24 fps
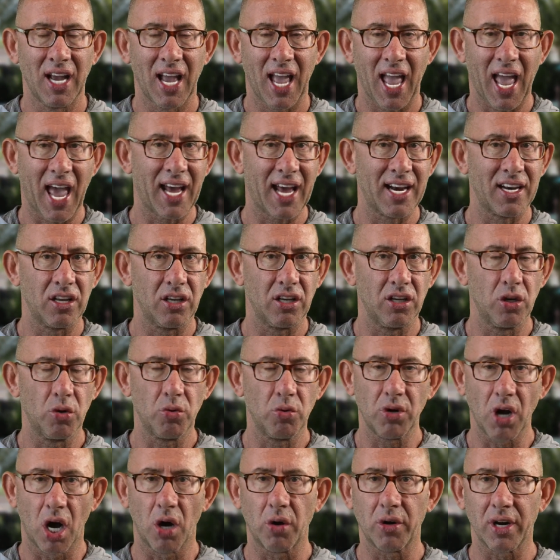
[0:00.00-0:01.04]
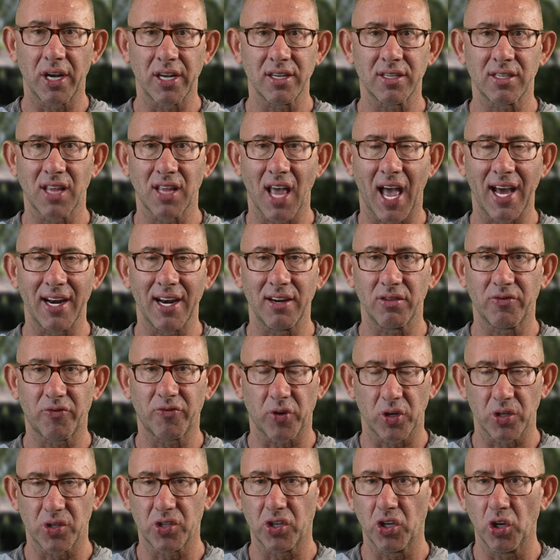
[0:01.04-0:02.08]
and you notice that
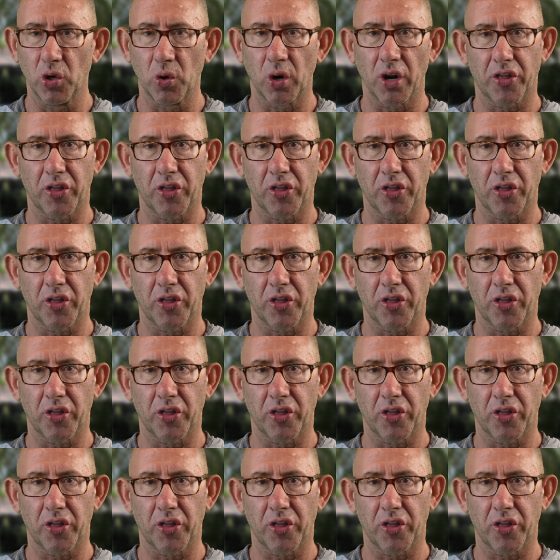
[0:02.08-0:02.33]
for 2 or